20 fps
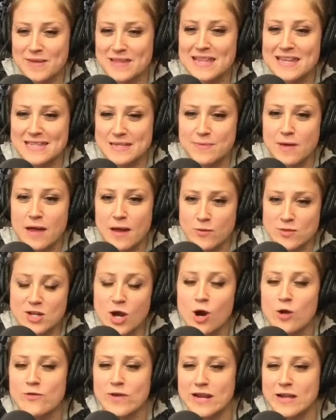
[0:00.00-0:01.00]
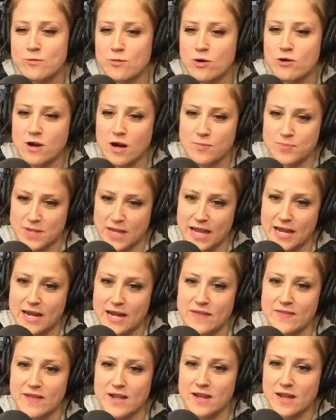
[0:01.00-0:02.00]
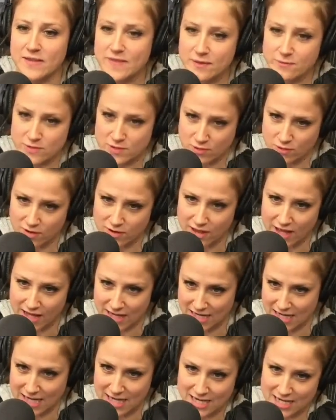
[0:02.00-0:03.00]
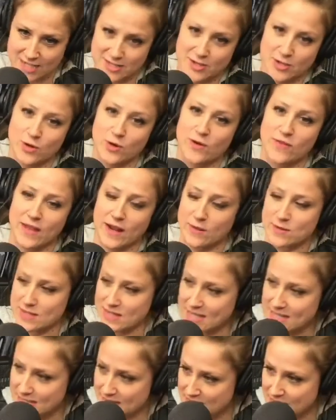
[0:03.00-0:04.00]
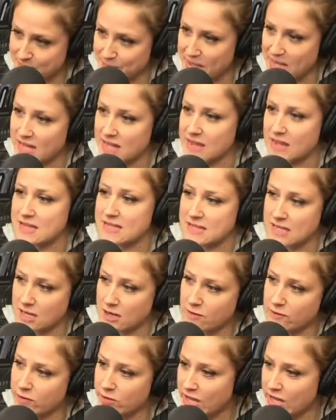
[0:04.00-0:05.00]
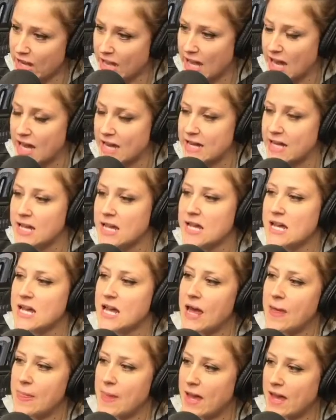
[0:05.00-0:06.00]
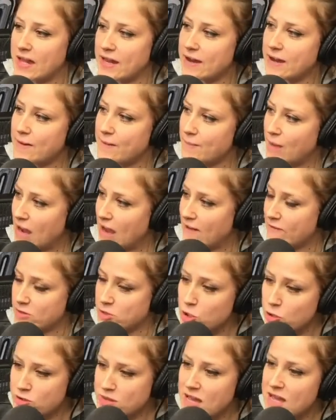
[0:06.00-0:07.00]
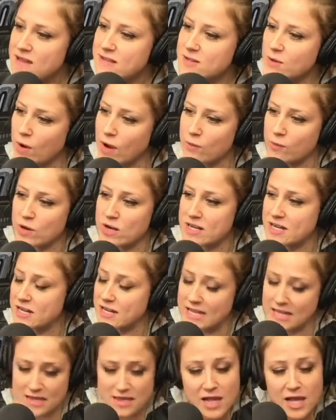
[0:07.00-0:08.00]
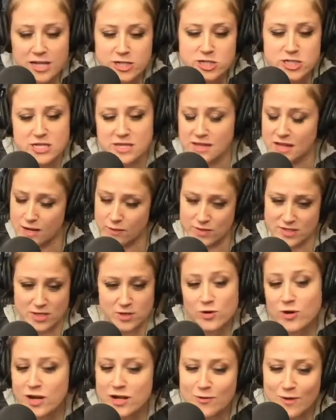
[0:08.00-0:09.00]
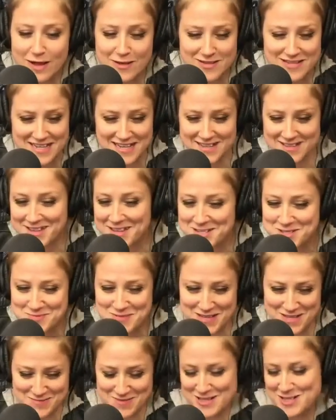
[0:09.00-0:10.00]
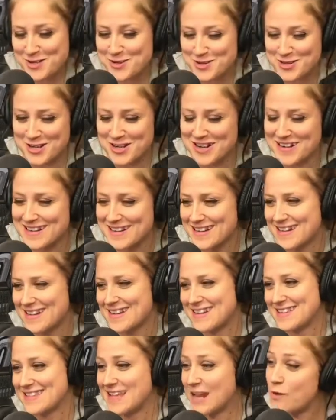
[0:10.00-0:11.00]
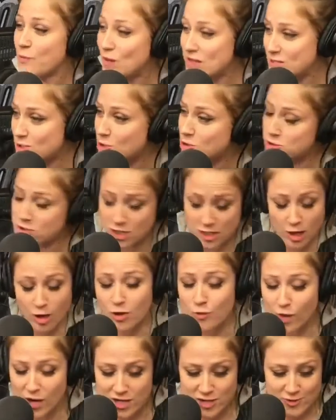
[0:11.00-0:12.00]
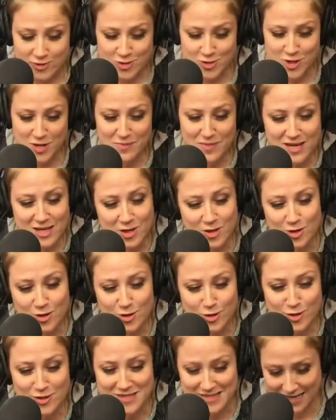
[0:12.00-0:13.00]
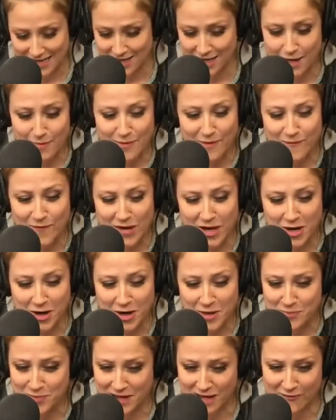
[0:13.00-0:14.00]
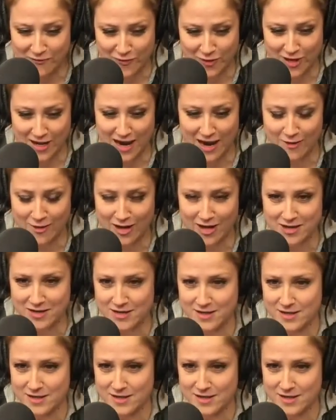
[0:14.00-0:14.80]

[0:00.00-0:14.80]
me late to my. I was already woke up late, and then nothing was going like I needed it to, and then I was late to this meeting, this interview that I had, and then I have a toothache, so I wanted to eat lunch, and then I was annoyed while I was eating lunch because my tooth hurt, and then I went to go. All I wanted to do was trim my cuticles, and I cut my finger, and it bled for an hour.